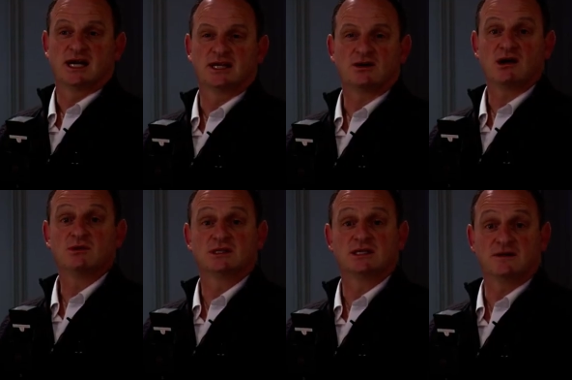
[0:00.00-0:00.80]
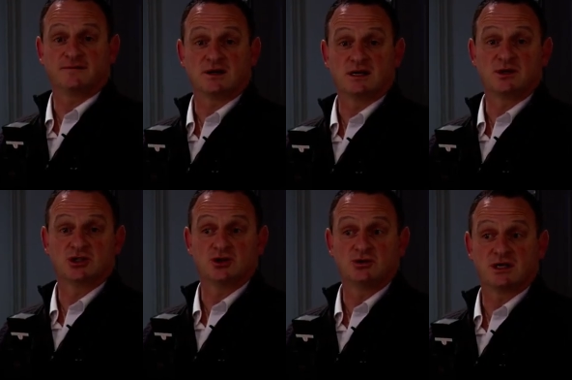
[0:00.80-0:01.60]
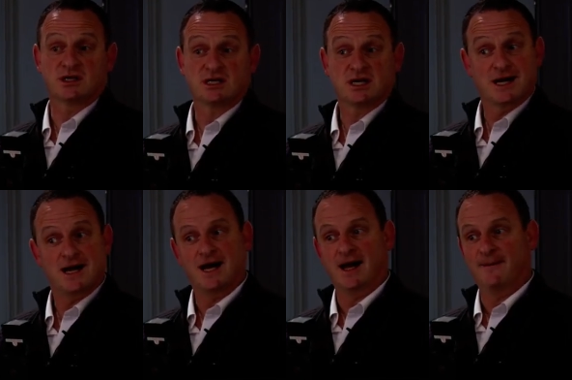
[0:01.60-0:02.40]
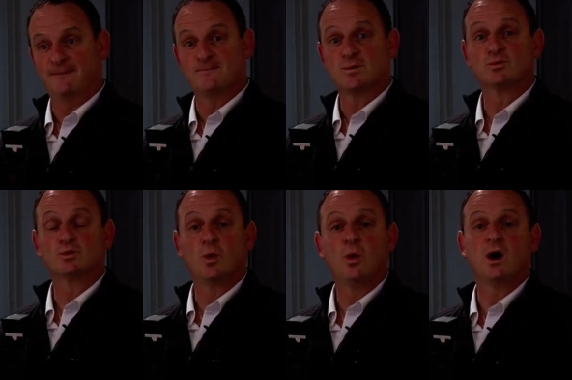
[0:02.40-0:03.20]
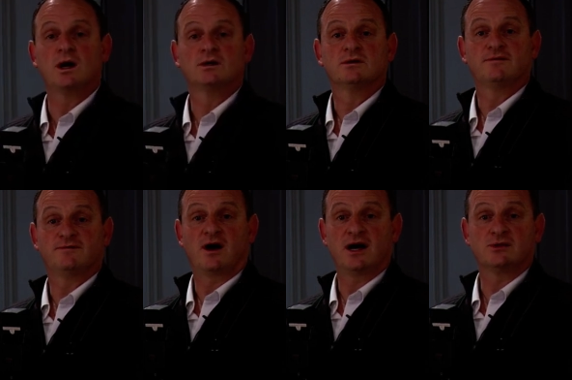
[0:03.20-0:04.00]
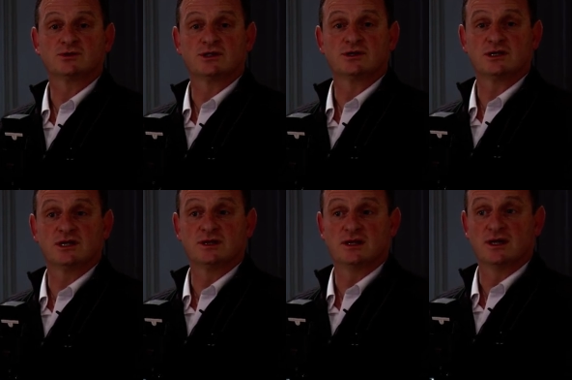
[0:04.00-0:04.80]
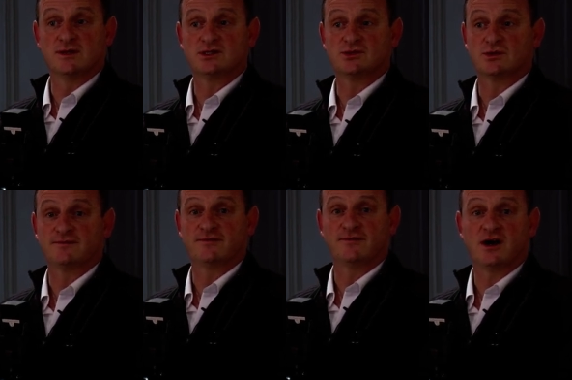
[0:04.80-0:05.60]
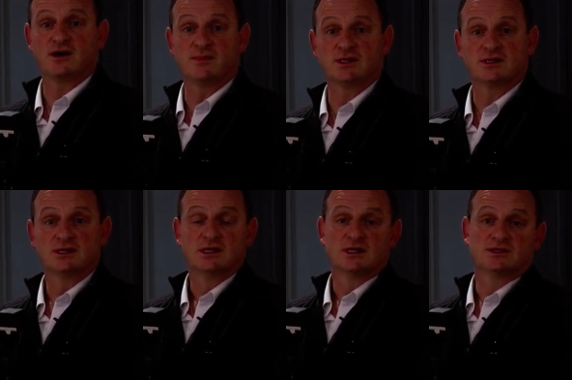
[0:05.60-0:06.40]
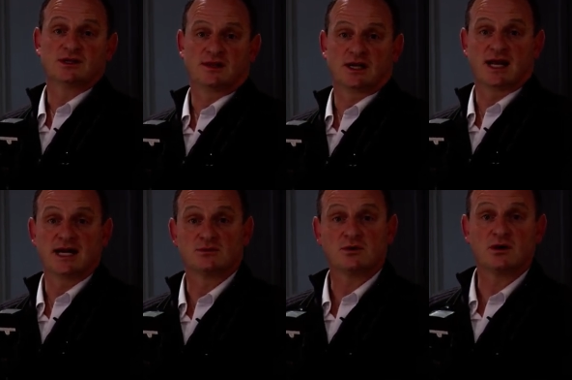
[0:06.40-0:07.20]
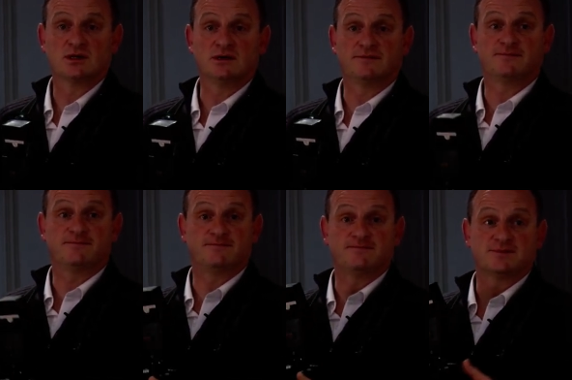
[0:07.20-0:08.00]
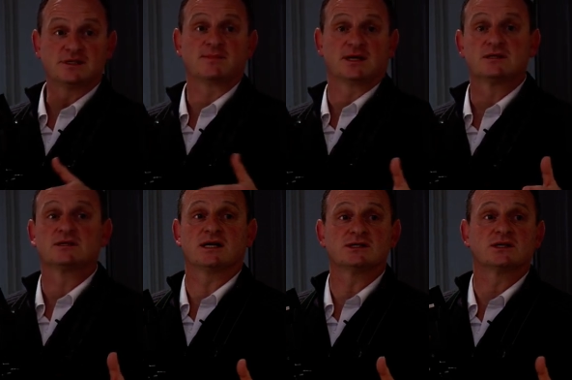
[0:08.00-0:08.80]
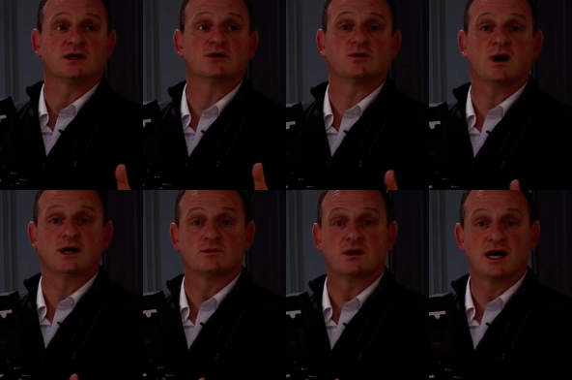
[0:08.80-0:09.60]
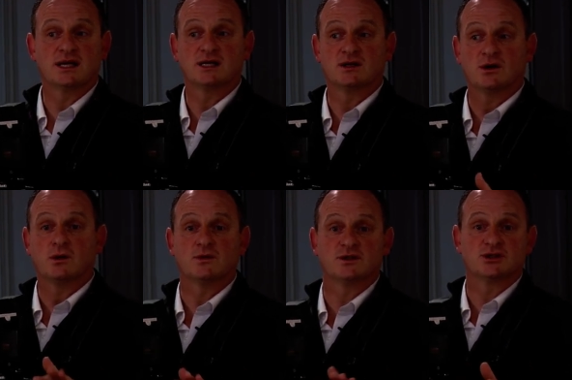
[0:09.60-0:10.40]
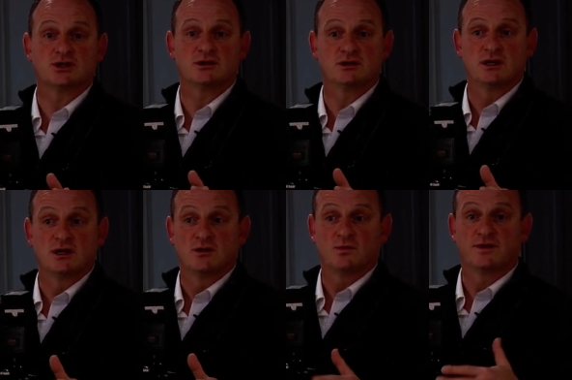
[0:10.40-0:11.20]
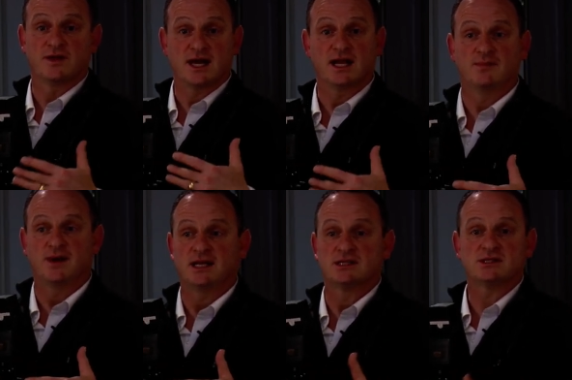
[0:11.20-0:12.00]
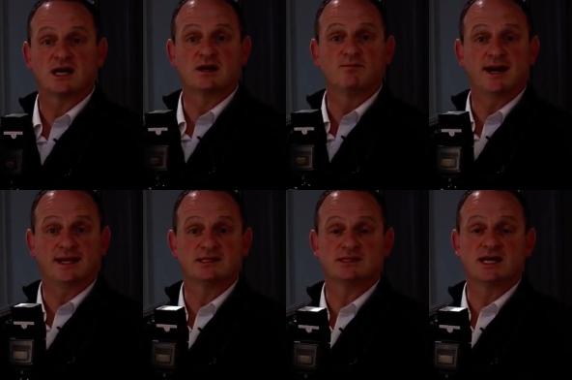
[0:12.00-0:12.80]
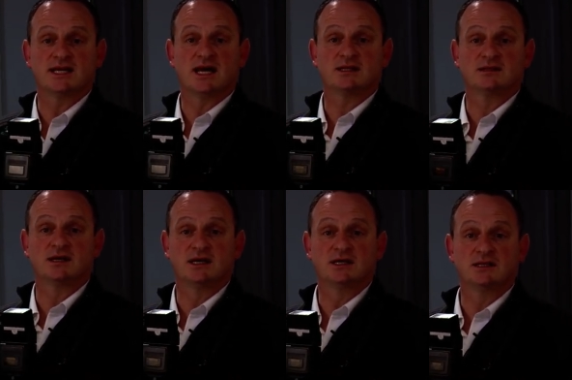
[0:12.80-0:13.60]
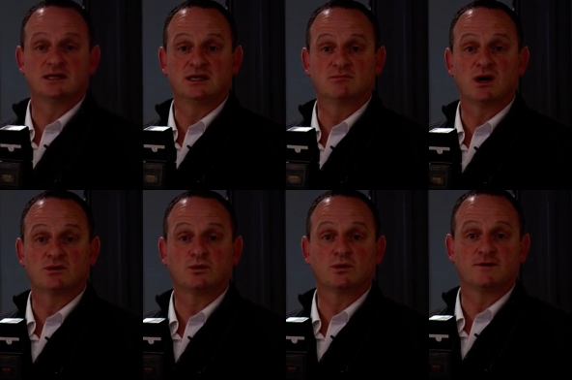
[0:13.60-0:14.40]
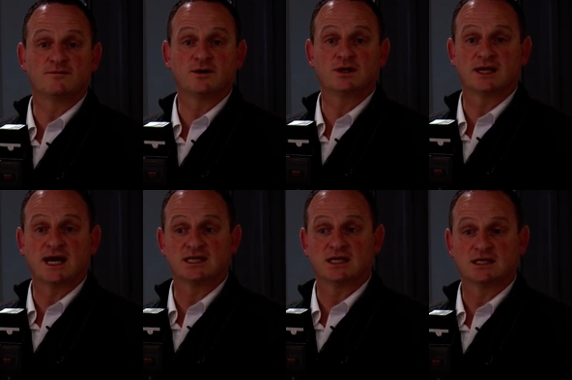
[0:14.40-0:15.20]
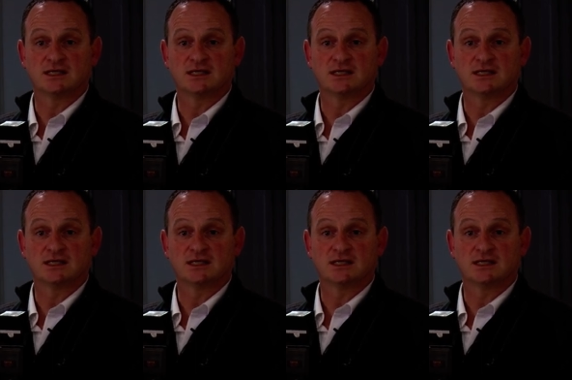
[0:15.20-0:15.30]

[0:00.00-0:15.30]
And I would definitely be shooting raw files in this sort of environment, so that later on, if something doesn't go quite right on the shoot with the color balance, I can balance that out in my raw converter later.